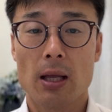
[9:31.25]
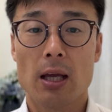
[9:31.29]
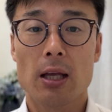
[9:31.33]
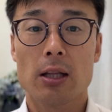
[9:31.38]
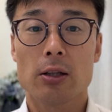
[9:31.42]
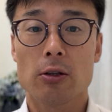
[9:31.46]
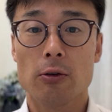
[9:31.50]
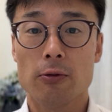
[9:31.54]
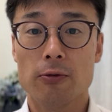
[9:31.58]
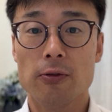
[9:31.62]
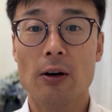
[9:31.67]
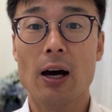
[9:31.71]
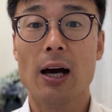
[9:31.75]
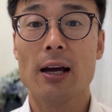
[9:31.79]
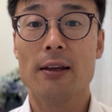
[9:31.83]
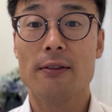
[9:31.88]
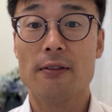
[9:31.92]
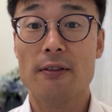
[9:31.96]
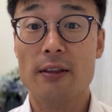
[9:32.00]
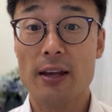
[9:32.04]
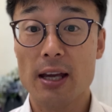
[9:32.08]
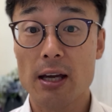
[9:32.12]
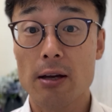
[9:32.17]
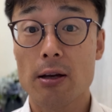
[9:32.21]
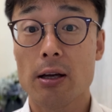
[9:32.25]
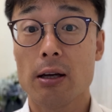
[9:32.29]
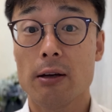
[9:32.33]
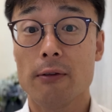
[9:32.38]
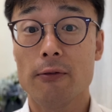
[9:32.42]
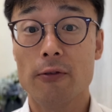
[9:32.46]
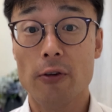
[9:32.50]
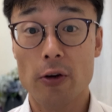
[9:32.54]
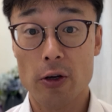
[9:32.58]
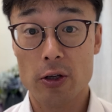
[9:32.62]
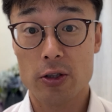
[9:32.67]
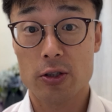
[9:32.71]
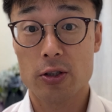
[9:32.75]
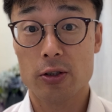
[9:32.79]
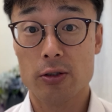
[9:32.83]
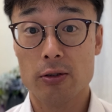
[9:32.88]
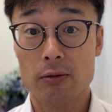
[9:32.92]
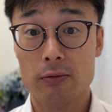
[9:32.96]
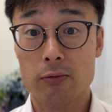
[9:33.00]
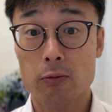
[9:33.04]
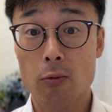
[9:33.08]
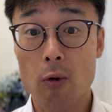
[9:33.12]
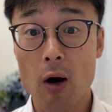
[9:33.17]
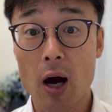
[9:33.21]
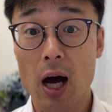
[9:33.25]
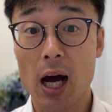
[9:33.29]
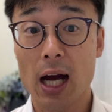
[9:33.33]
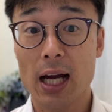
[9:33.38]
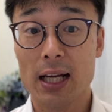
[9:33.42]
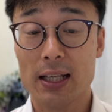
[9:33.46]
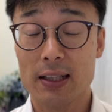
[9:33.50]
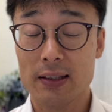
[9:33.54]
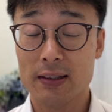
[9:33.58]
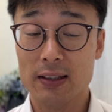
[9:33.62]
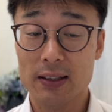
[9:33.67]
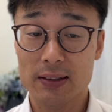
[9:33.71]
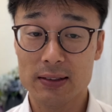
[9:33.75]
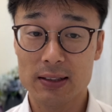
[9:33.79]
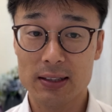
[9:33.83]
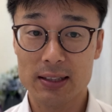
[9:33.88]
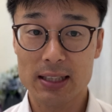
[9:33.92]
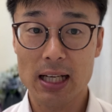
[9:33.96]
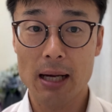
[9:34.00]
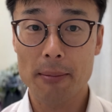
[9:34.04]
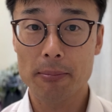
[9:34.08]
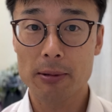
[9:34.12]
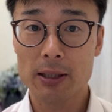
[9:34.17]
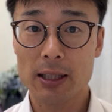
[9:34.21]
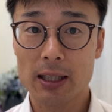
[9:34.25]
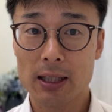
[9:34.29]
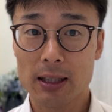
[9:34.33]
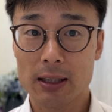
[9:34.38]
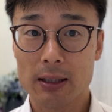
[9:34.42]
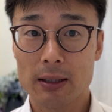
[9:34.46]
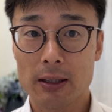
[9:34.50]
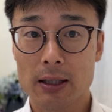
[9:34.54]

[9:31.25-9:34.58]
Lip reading: to find their version of why this is happening.